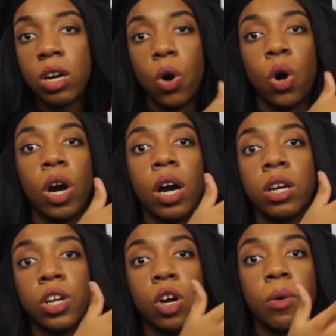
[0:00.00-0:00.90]
or
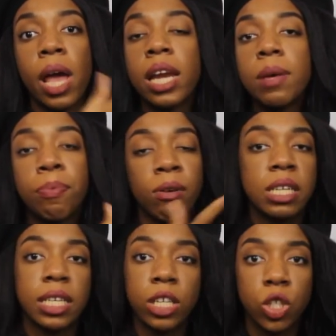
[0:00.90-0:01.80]
you know, any
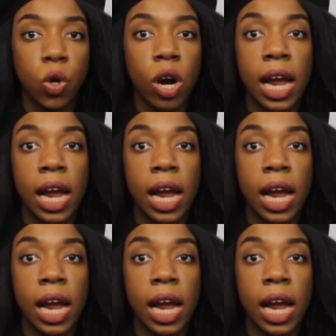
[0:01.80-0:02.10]
printing store,